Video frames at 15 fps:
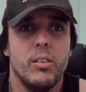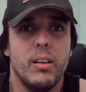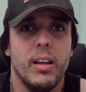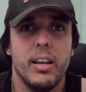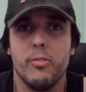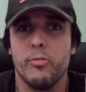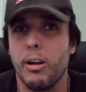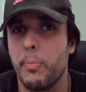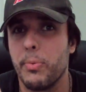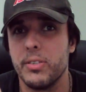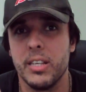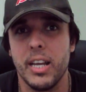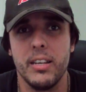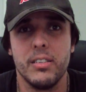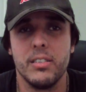And it
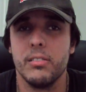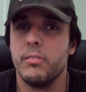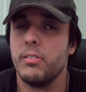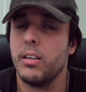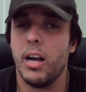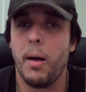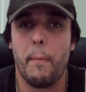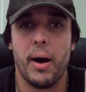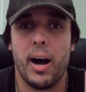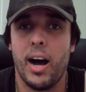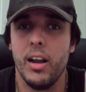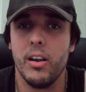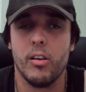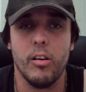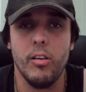represents a
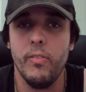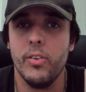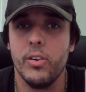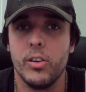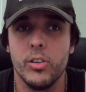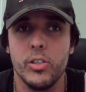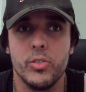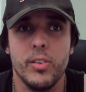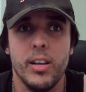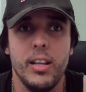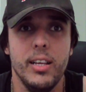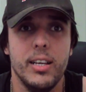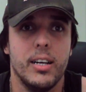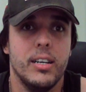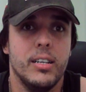part of
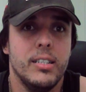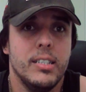Australia.